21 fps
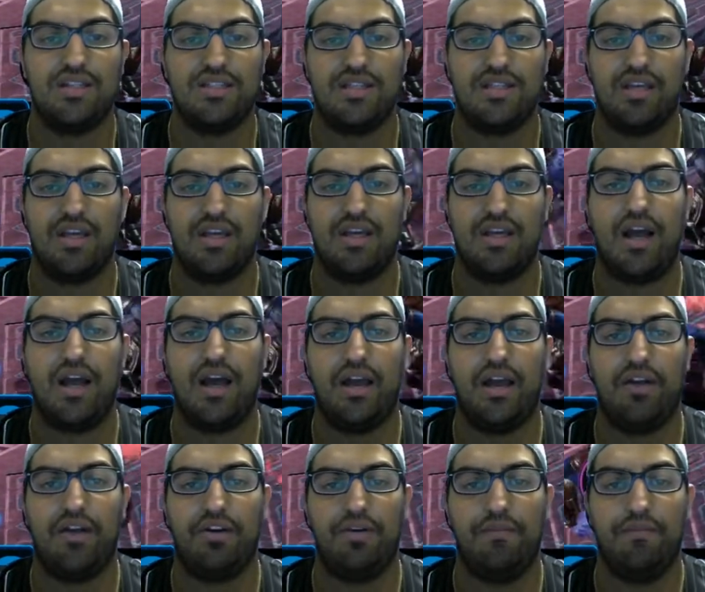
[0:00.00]
to get
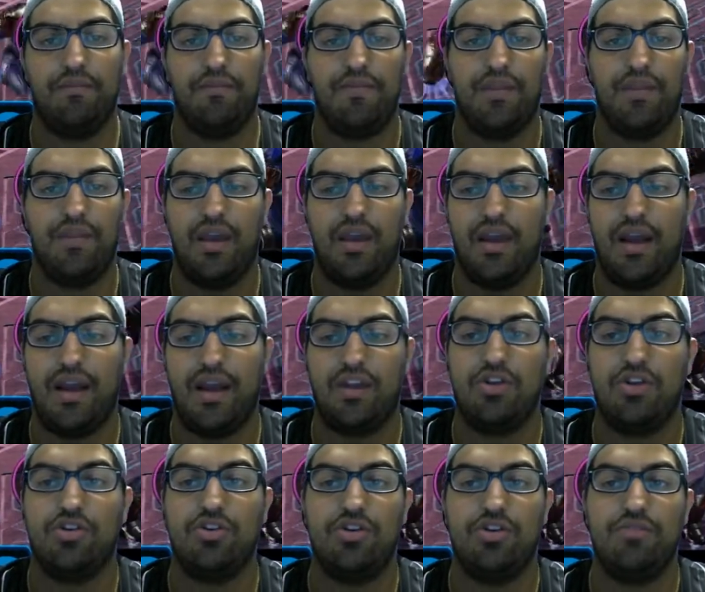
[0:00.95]
higher, and I
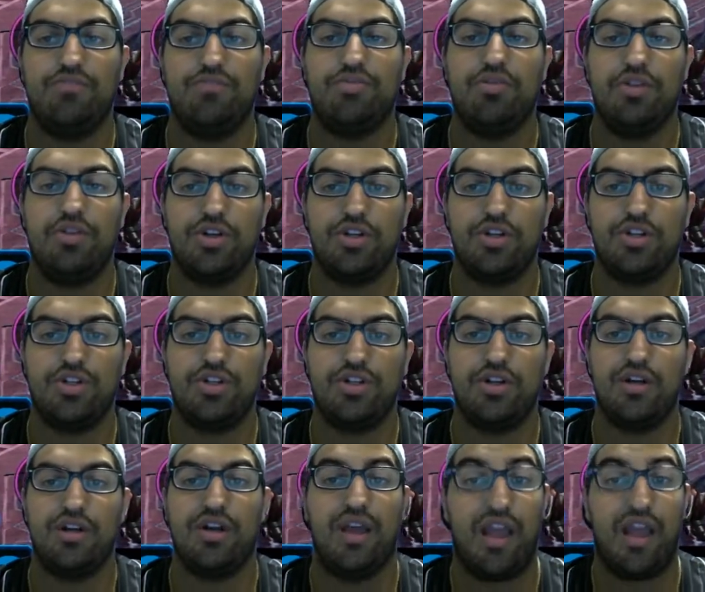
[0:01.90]
could push
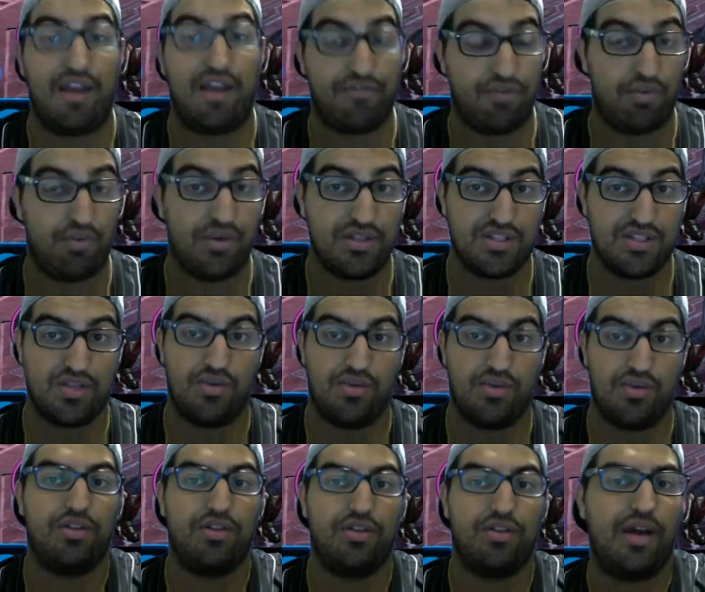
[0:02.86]
every once in a
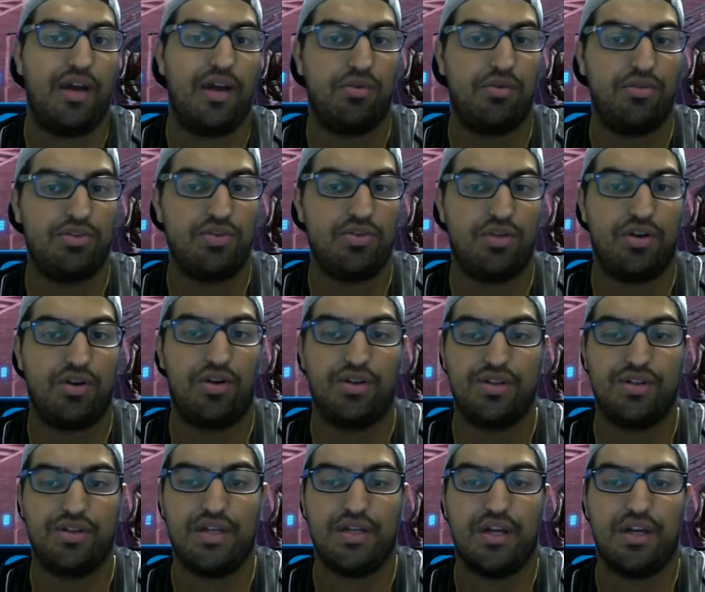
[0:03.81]
while. I won't do it all the
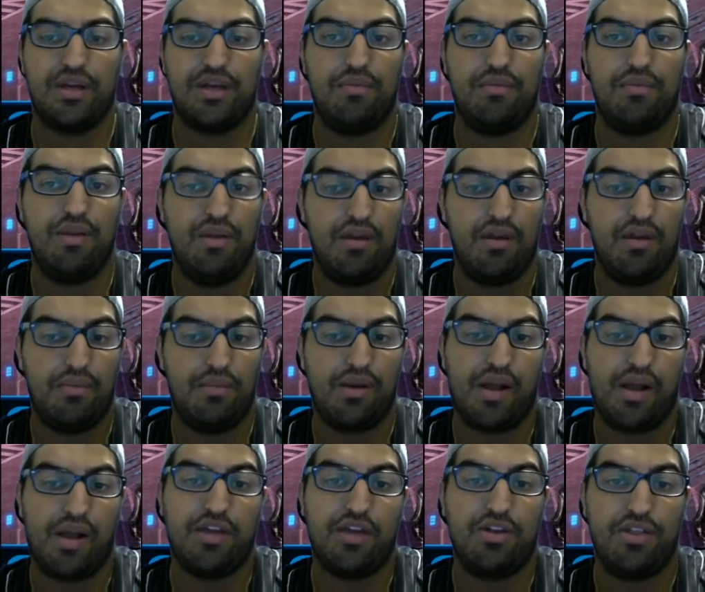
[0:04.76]
time, but
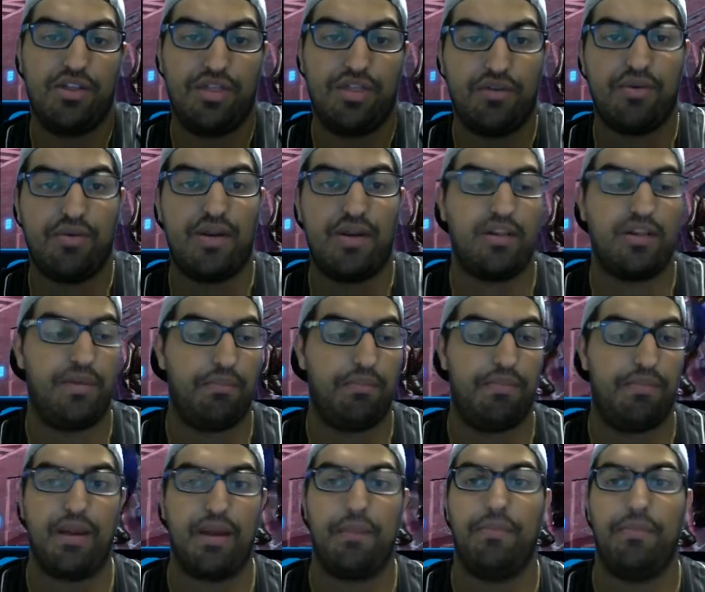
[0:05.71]
I could theoretically
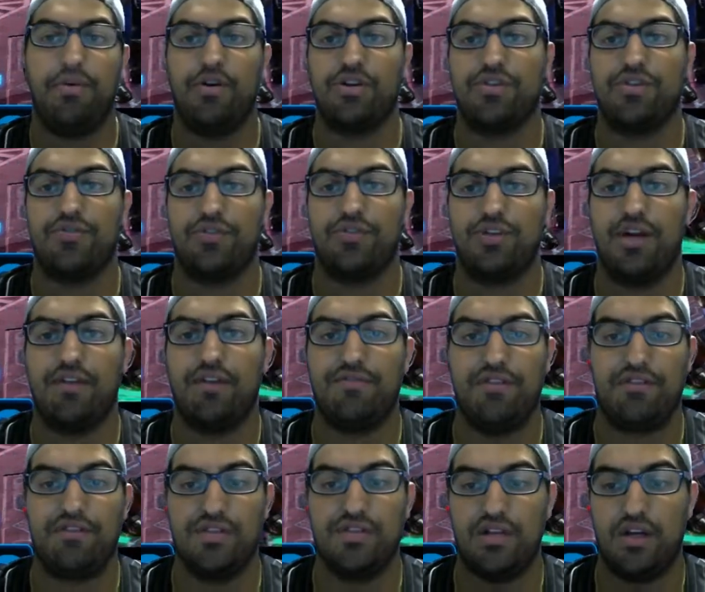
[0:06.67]
make a push for top
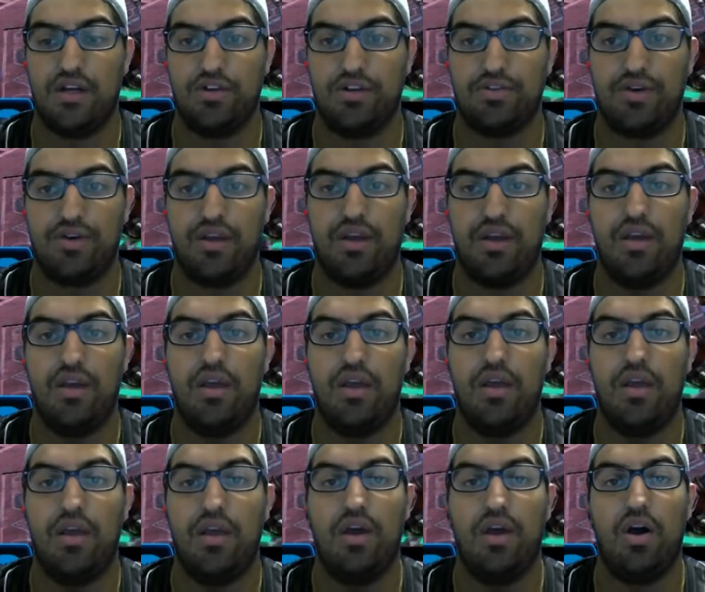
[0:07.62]
1500.
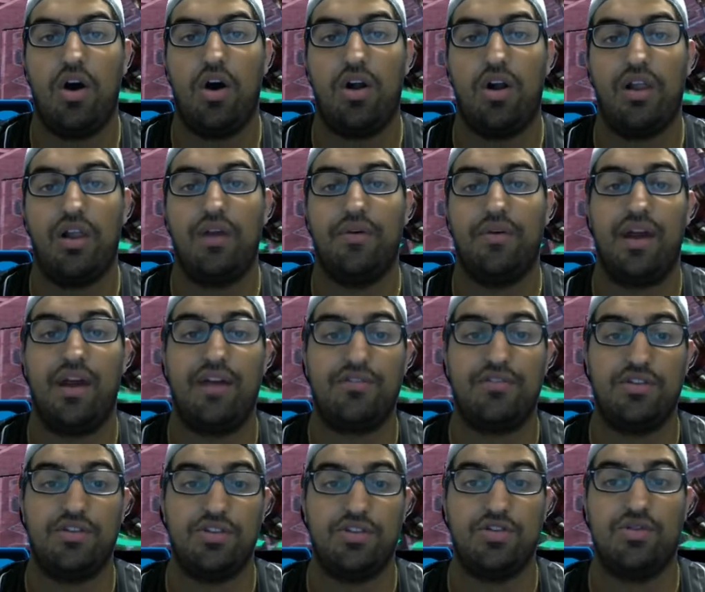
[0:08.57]
All I would have to
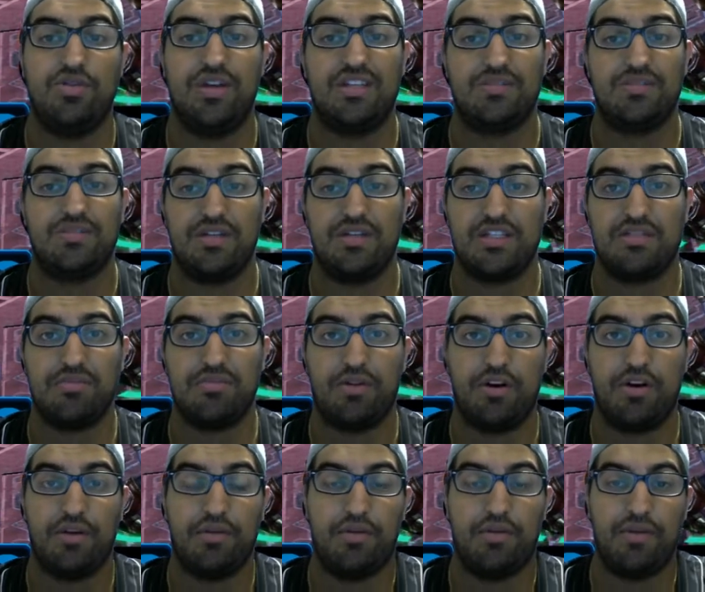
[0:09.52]
do is be
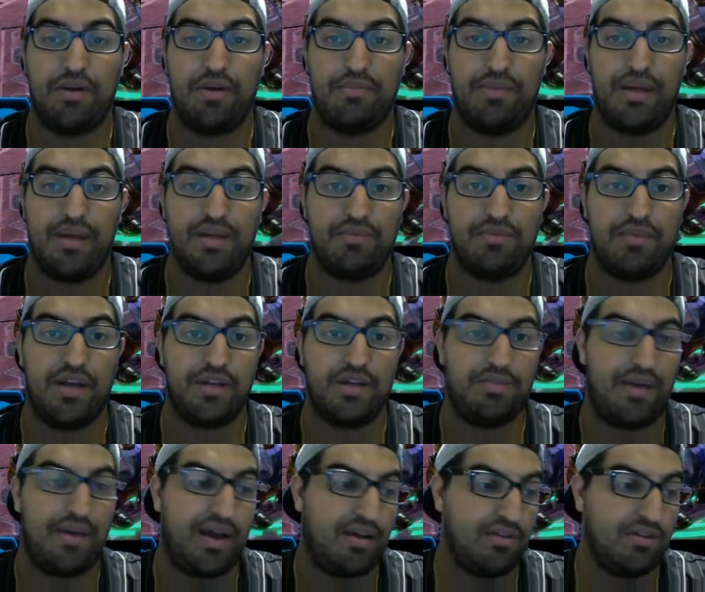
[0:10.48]
smart about my
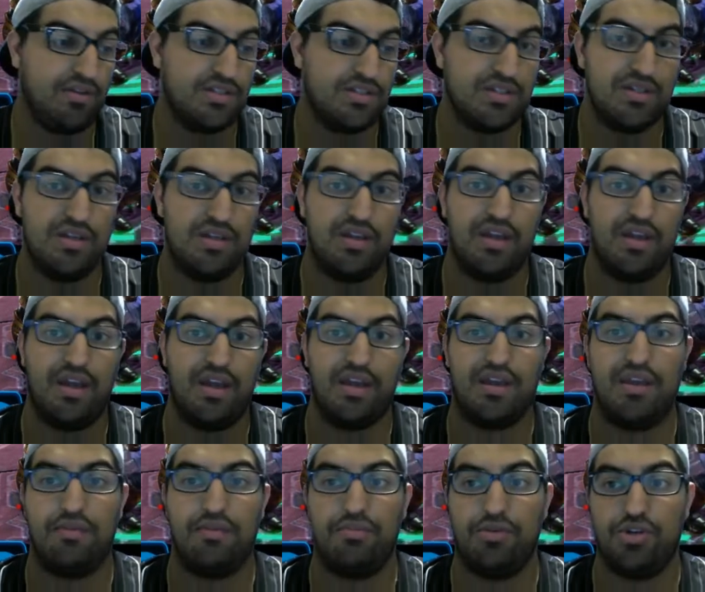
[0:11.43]
battles, and
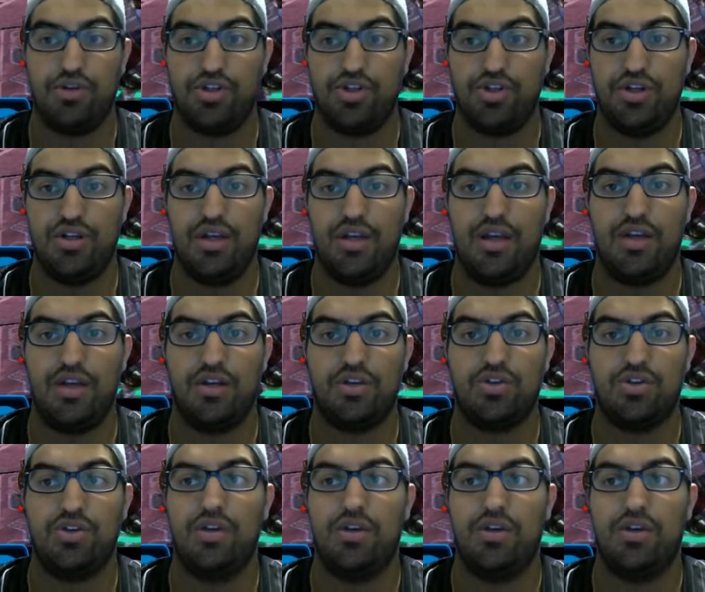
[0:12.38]
keep pushing, and